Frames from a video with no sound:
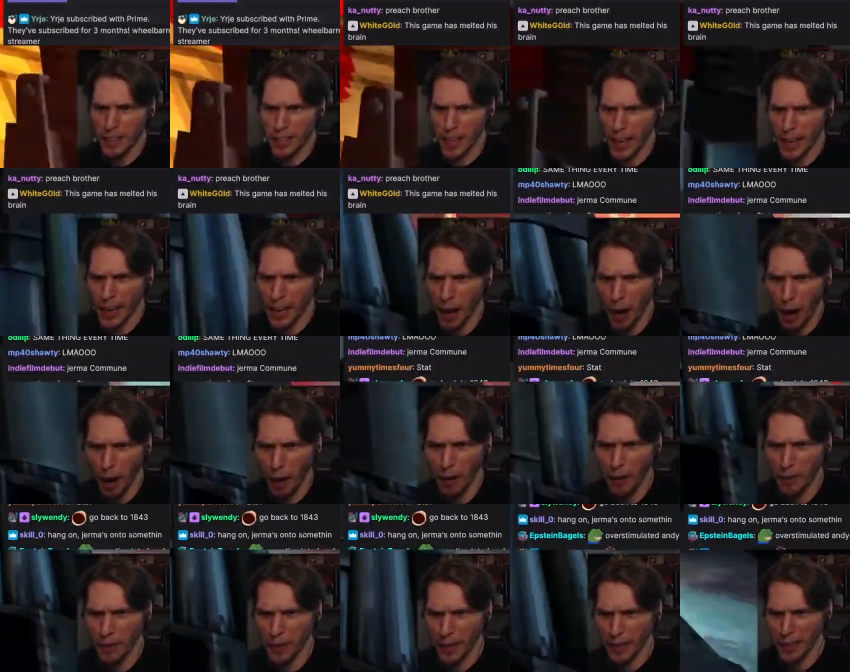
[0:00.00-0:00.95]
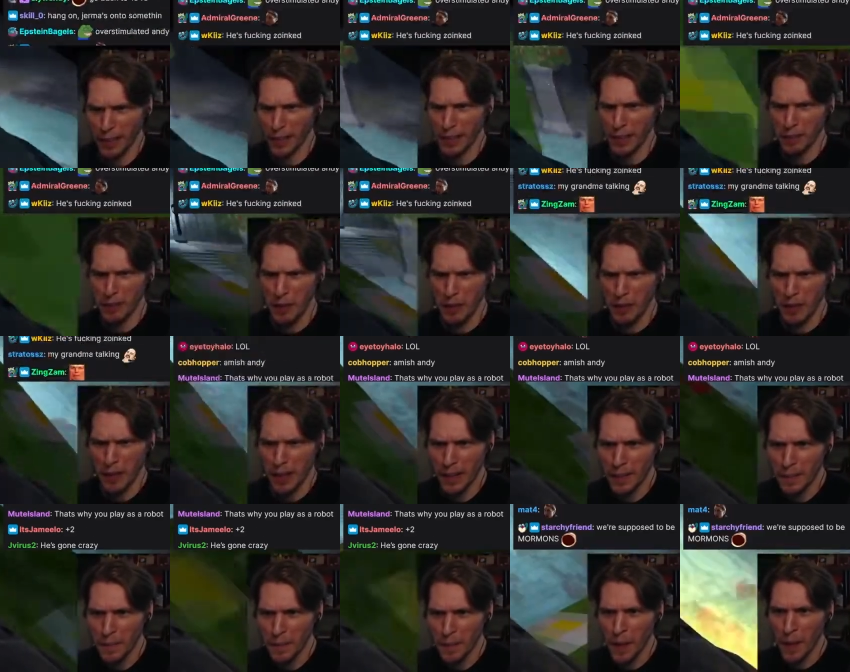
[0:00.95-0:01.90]
taking care of like the community
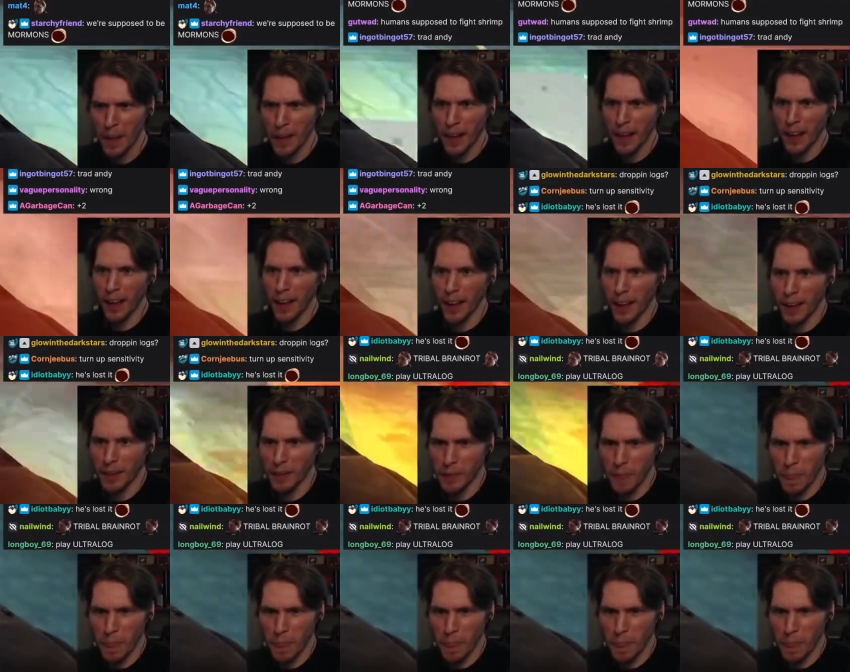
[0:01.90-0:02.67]
and.